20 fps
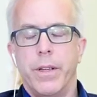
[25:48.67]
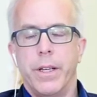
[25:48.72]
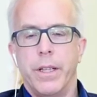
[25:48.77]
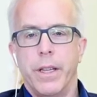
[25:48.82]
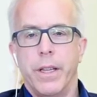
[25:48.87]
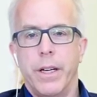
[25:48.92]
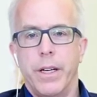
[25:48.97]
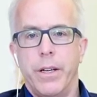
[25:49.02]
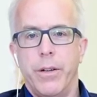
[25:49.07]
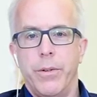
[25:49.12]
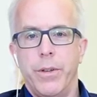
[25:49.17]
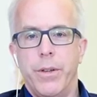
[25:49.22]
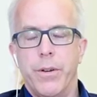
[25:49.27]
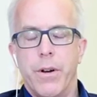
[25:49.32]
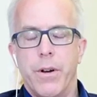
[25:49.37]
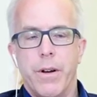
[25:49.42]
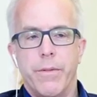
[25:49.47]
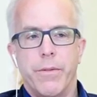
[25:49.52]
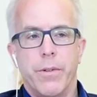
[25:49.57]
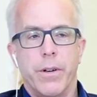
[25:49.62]
I know you
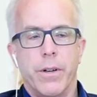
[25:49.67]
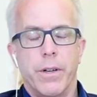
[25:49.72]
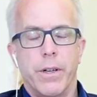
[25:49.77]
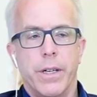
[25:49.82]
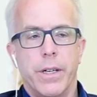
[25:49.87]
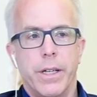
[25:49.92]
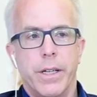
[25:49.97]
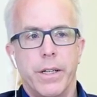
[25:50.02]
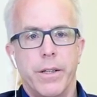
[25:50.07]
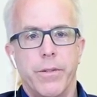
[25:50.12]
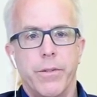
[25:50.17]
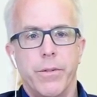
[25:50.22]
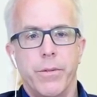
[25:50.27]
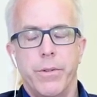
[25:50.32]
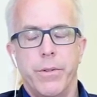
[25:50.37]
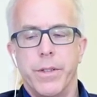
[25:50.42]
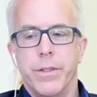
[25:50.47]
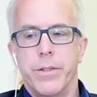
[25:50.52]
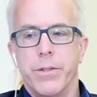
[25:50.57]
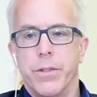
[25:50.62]
offer through
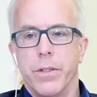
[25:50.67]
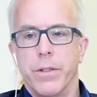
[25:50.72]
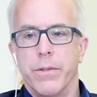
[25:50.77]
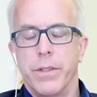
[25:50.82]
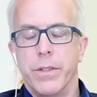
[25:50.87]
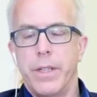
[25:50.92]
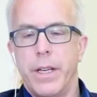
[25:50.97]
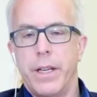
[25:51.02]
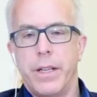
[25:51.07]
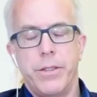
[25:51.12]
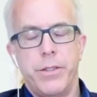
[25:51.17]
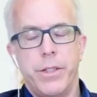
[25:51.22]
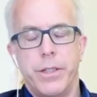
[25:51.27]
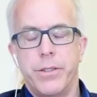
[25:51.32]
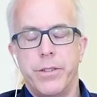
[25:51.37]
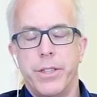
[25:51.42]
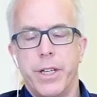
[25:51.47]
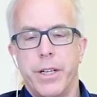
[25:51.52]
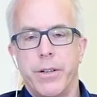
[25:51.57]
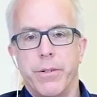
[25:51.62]
this service, and just
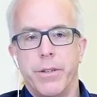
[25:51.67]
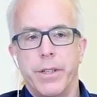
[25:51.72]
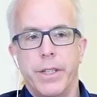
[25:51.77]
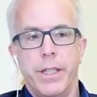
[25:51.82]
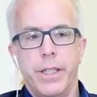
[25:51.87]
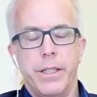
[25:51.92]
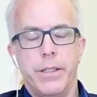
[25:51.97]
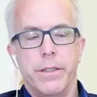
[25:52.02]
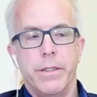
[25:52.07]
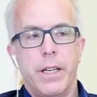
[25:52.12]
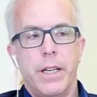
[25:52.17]
generally,